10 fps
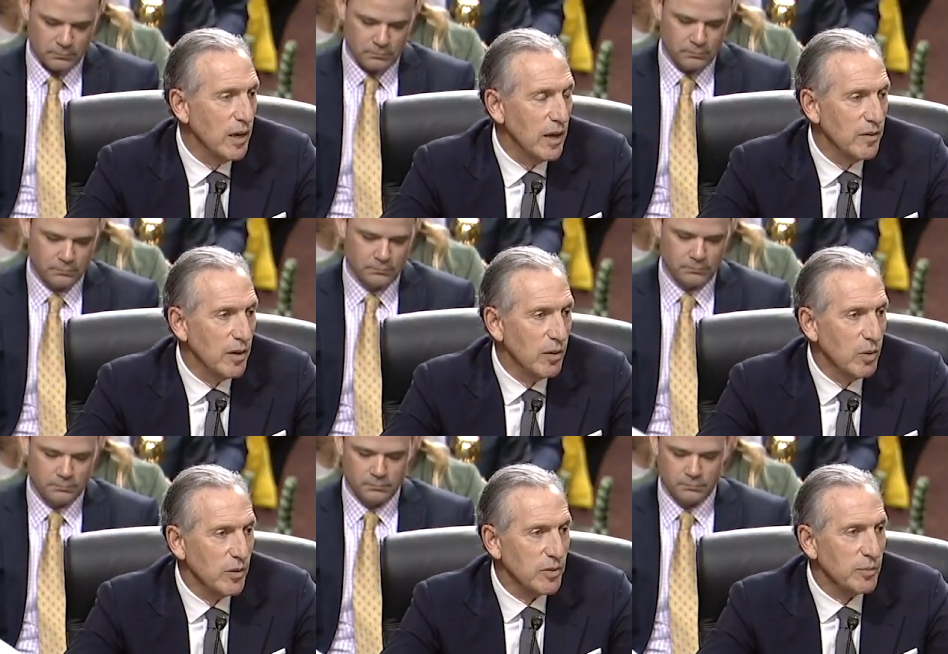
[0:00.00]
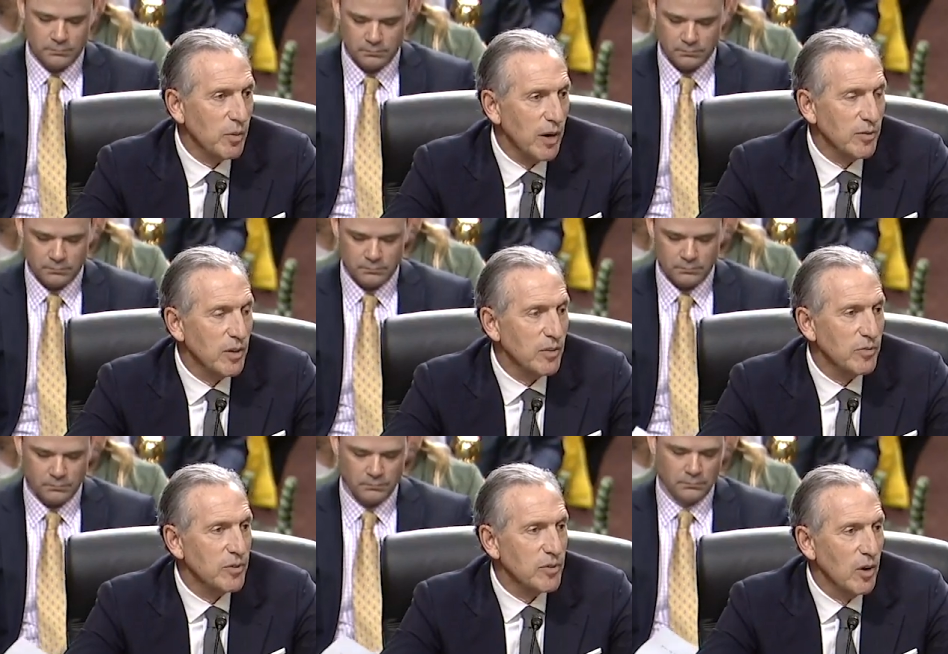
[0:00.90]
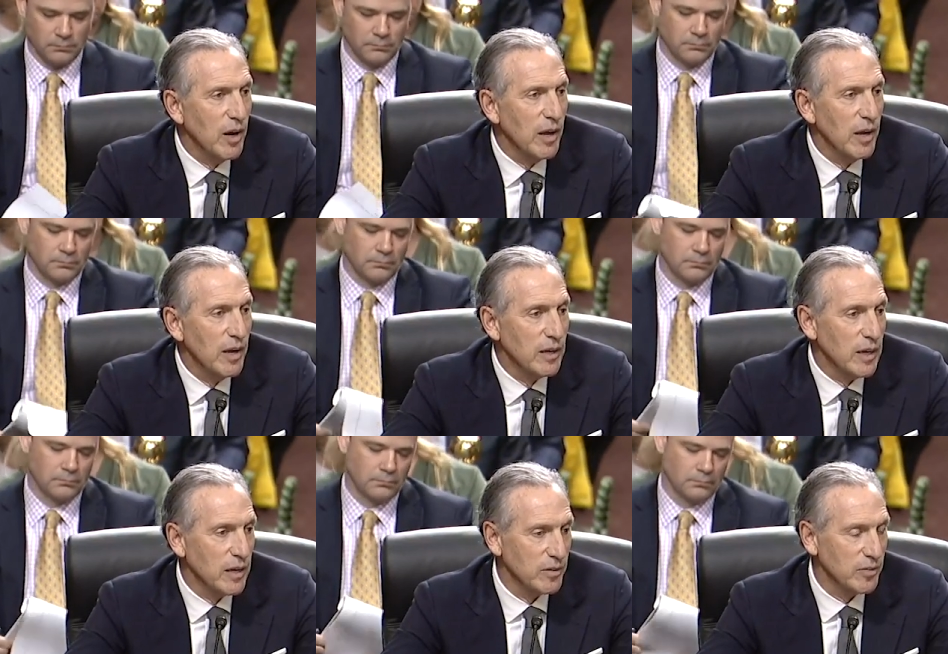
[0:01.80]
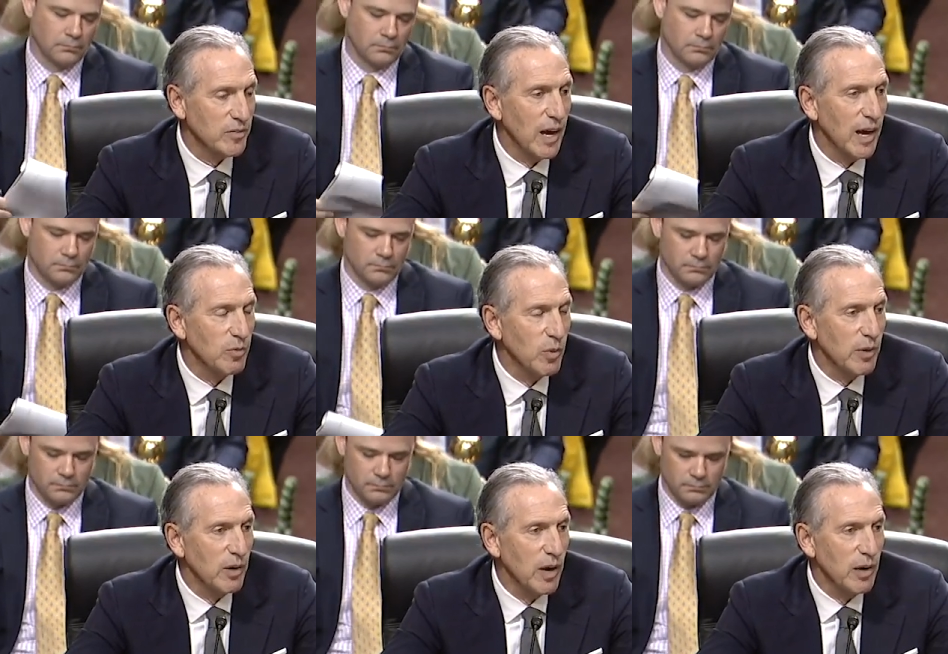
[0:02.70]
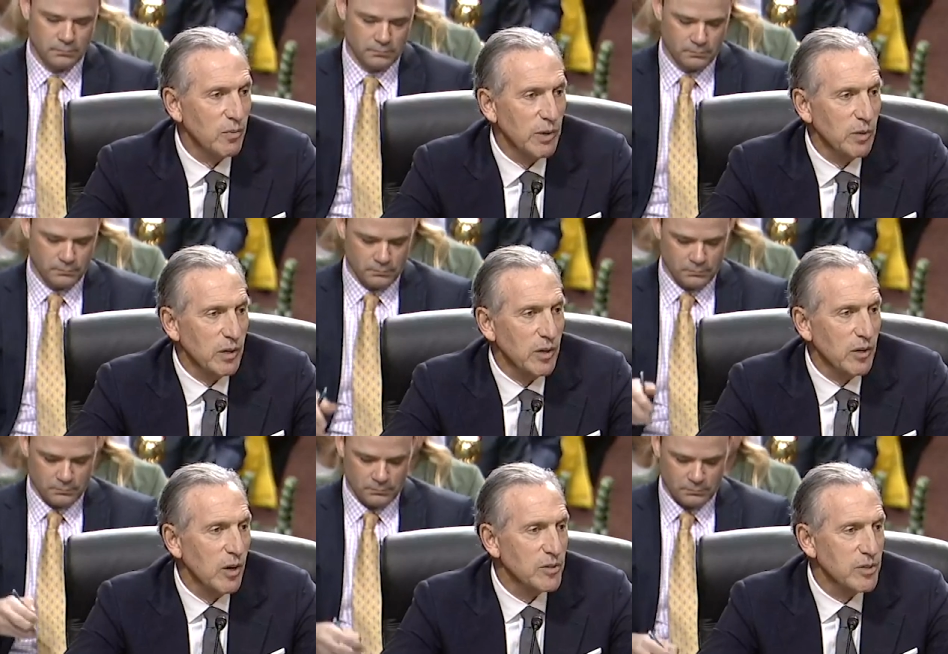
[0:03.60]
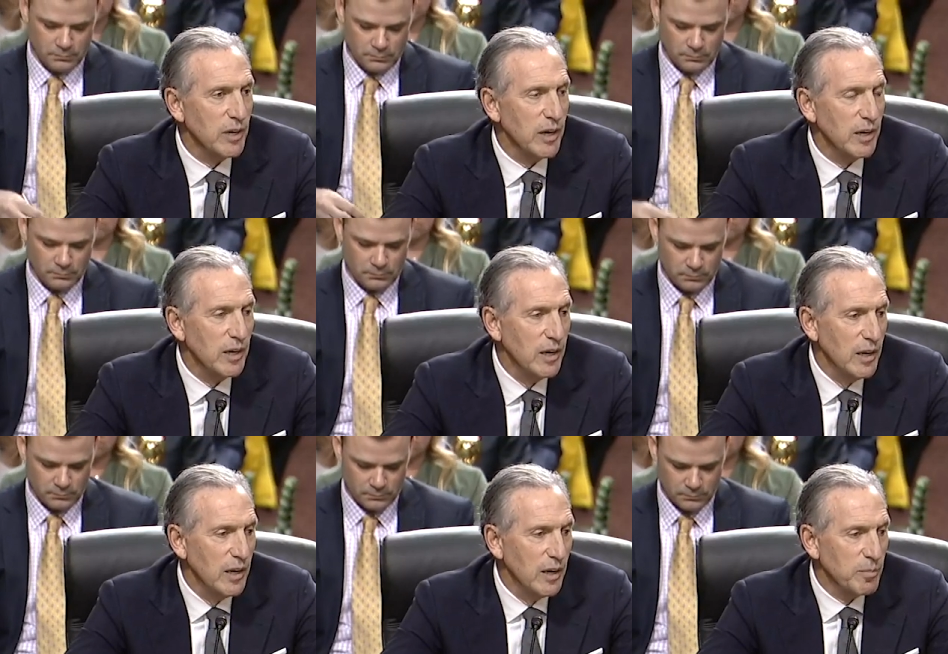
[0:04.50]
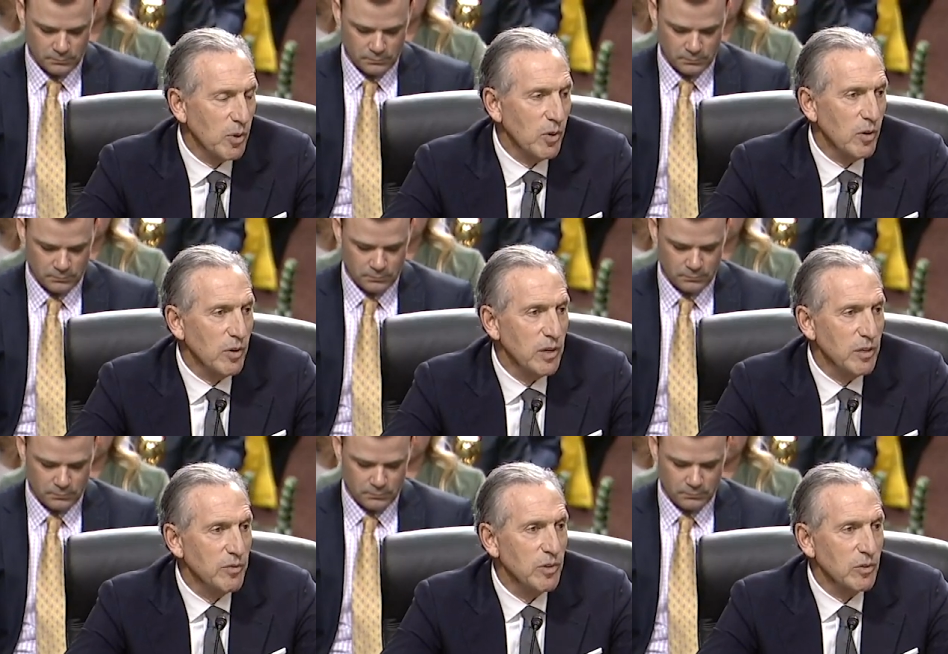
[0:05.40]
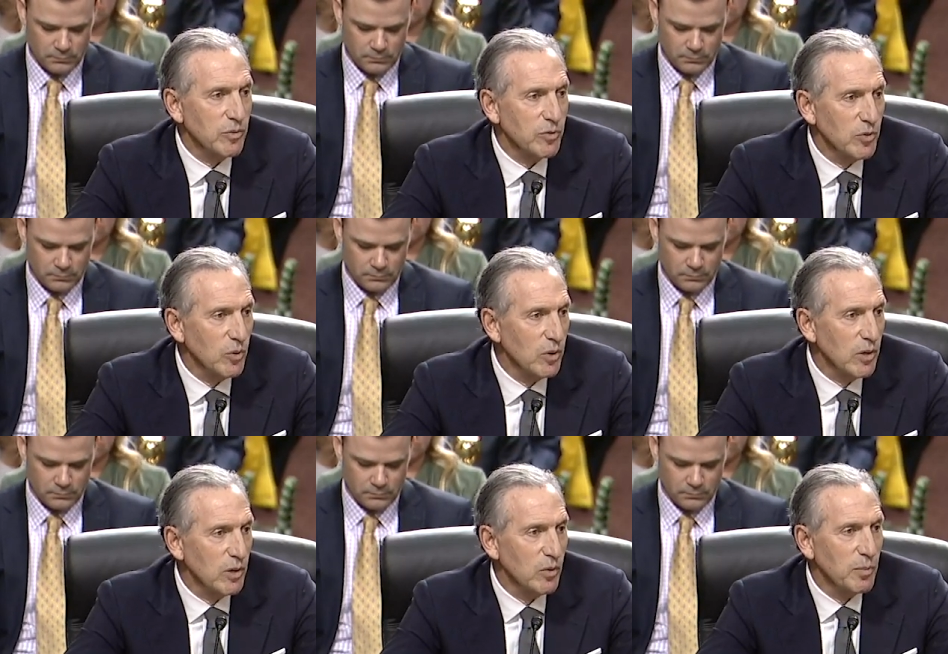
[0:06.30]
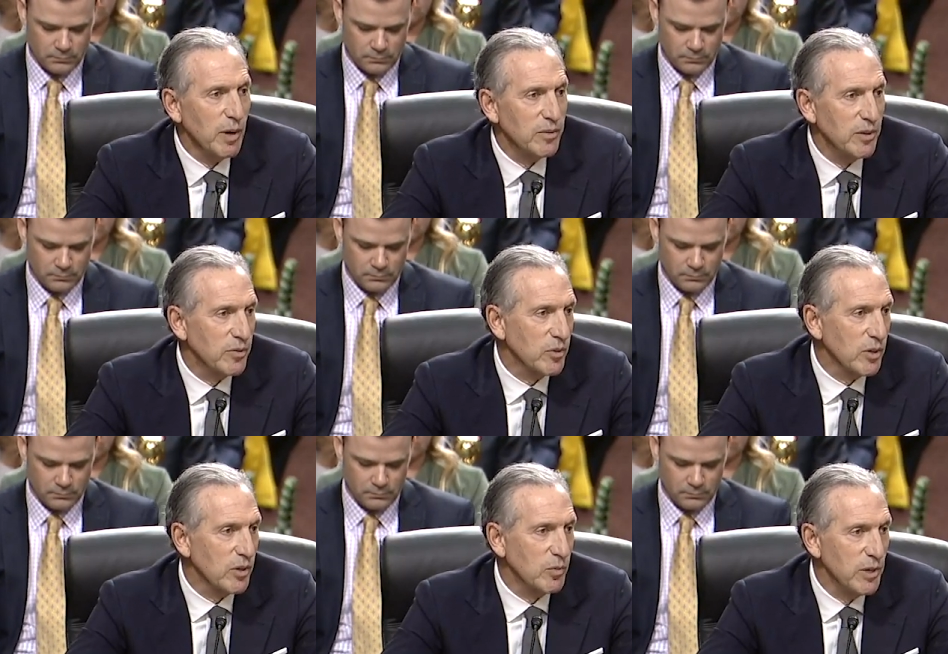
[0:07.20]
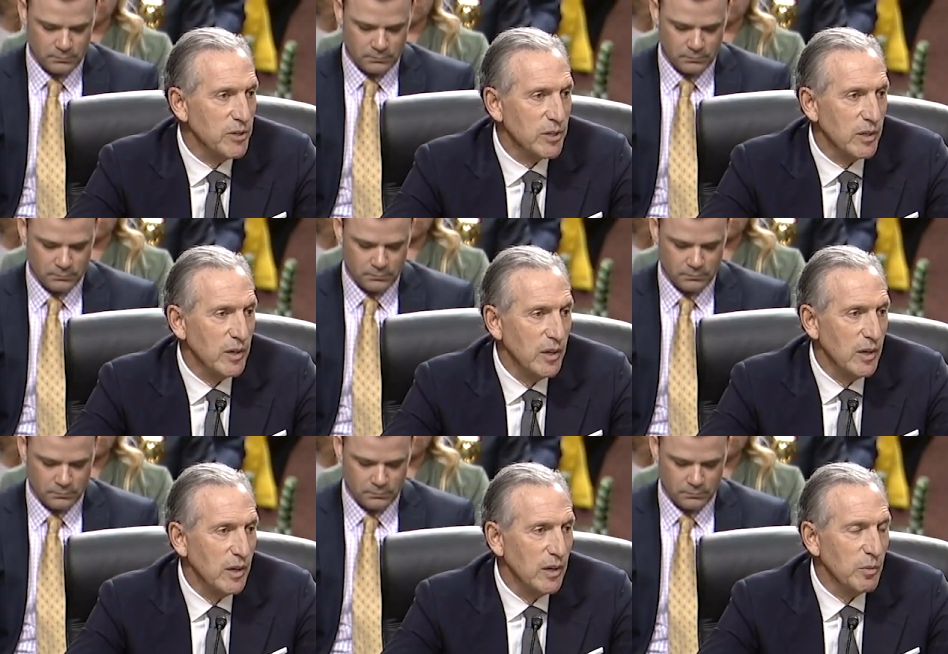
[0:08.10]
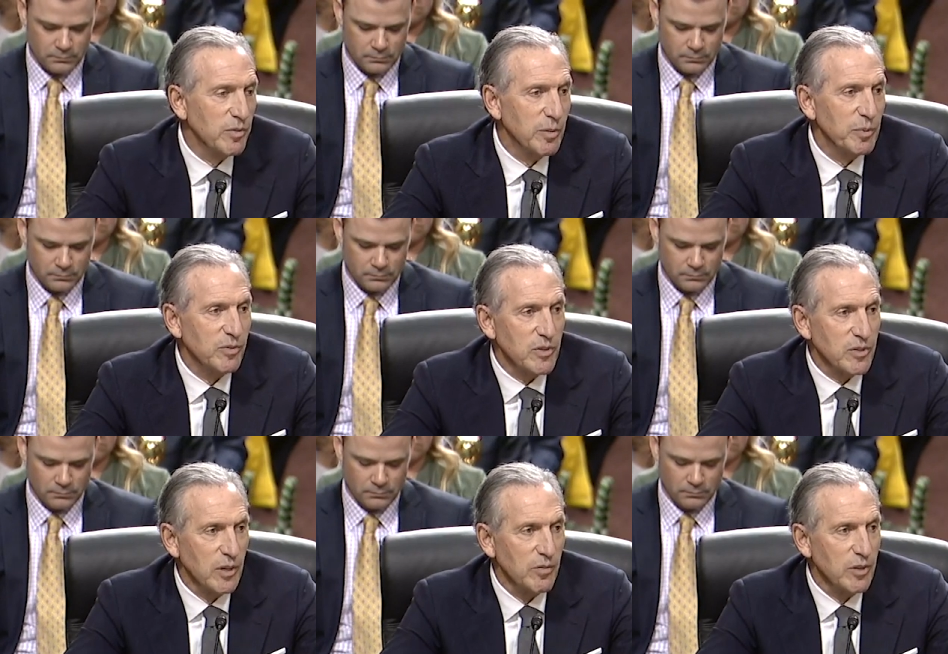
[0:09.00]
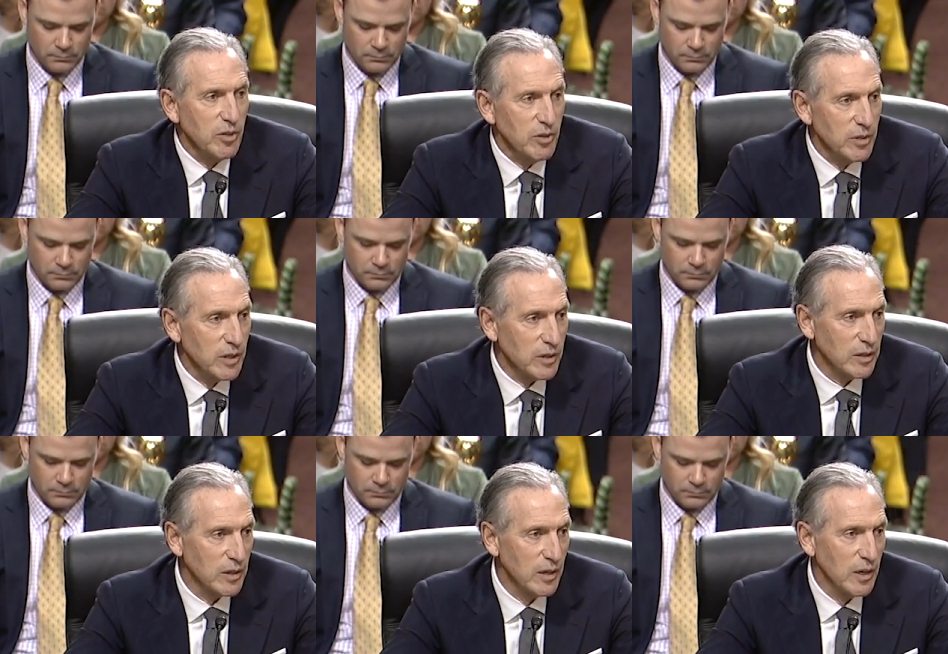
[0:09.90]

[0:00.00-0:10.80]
Speaker 1: and there was a process to try and uh, decide whether or not we were going to negotiate per individual store or by district or region, it was the position of the union